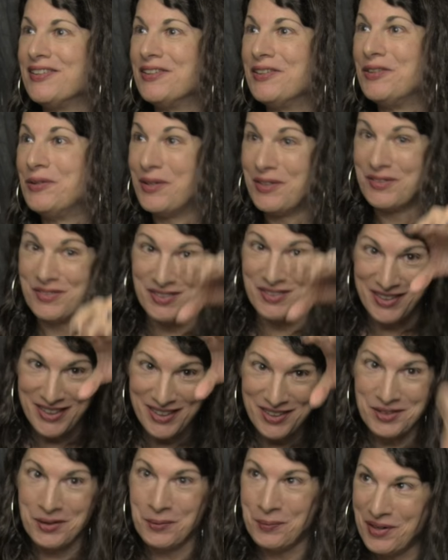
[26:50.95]
who has done
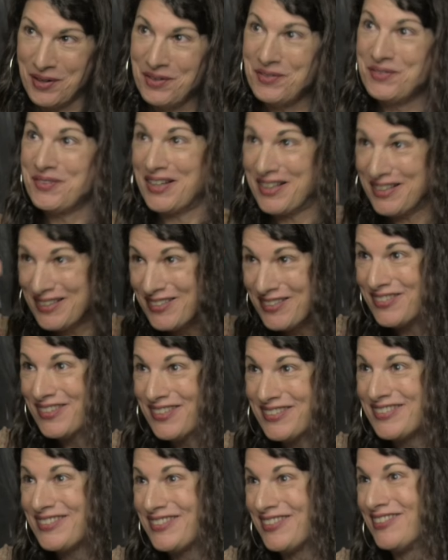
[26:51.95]
it coerced and who
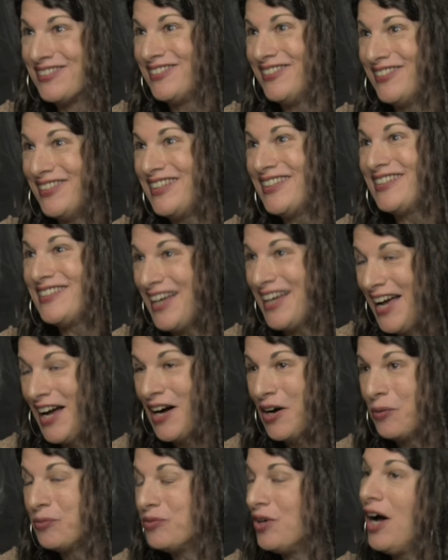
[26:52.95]
is still doing it
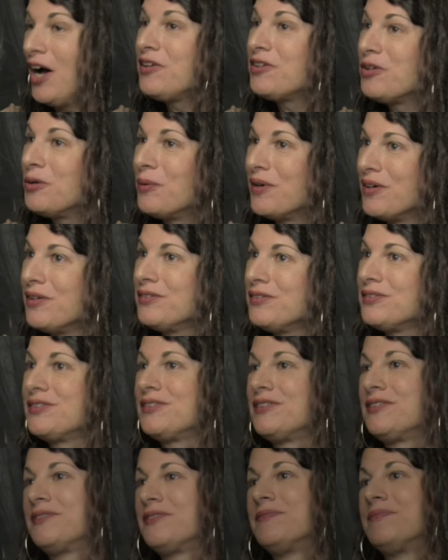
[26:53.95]
now not coerced.